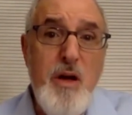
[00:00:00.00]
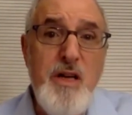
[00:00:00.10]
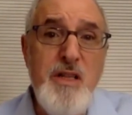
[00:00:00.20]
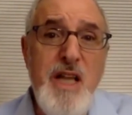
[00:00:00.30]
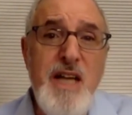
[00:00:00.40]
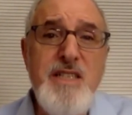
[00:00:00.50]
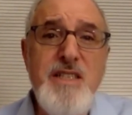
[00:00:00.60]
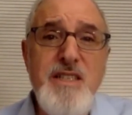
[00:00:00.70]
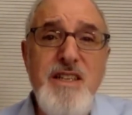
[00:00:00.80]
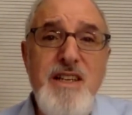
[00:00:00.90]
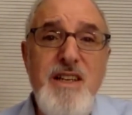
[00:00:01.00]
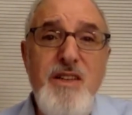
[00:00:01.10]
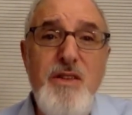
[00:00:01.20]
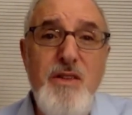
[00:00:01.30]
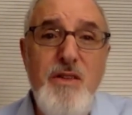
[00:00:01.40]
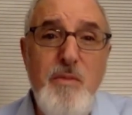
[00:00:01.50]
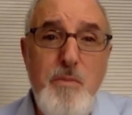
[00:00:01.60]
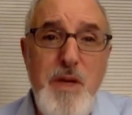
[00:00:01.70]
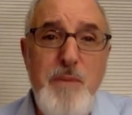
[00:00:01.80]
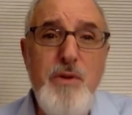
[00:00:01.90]
unless
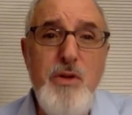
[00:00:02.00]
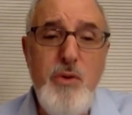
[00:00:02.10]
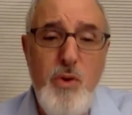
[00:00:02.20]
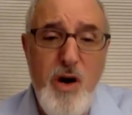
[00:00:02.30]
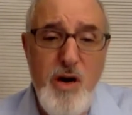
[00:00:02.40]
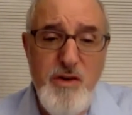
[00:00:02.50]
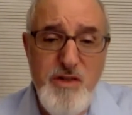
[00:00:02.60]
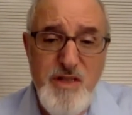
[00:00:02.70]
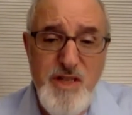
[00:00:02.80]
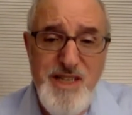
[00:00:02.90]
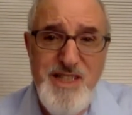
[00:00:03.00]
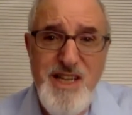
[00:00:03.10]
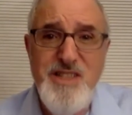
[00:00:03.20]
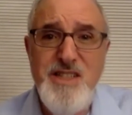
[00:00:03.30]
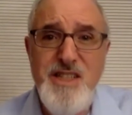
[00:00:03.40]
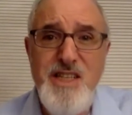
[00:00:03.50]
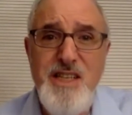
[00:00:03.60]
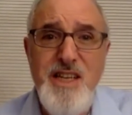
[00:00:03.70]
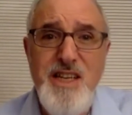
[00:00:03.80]
people who are intensely